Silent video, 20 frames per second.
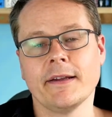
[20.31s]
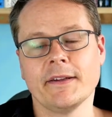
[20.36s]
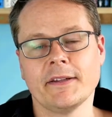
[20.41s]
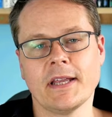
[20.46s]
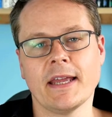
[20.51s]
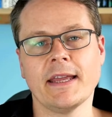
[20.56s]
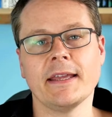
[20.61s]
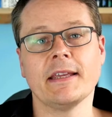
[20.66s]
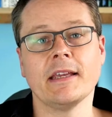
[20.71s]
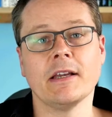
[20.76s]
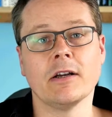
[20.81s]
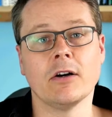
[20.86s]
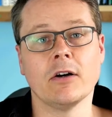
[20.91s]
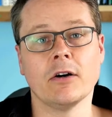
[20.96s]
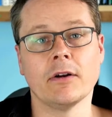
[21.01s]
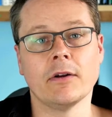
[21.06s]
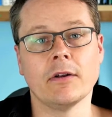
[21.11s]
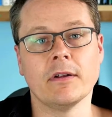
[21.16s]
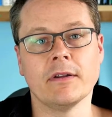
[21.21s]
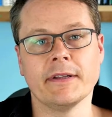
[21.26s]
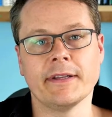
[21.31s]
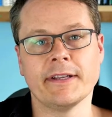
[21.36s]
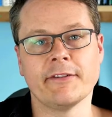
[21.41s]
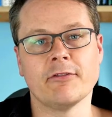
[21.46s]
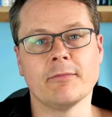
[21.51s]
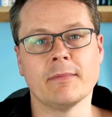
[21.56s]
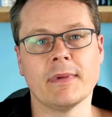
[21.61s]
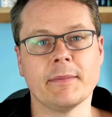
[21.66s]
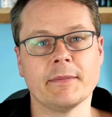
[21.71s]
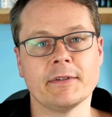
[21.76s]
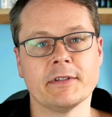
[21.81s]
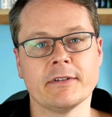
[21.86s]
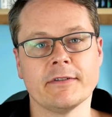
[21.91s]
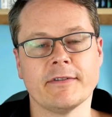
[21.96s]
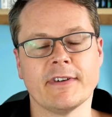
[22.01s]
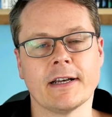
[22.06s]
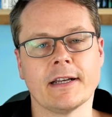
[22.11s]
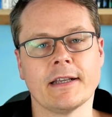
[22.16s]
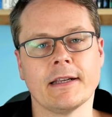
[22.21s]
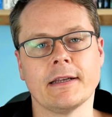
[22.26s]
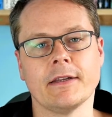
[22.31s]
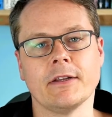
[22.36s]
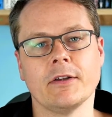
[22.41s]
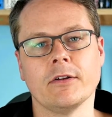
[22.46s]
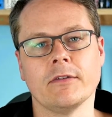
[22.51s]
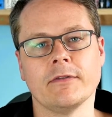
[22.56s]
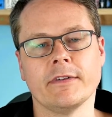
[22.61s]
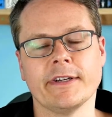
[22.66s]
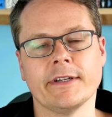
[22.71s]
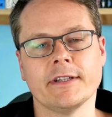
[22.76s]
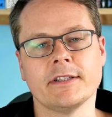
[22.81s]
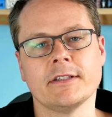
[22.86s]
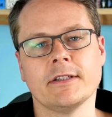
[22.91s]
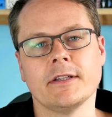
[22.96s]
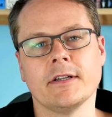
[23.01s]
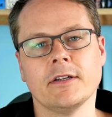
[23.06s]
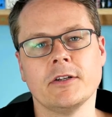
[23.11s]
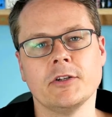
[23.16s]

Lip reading: taking on the different members of the Valiant Universe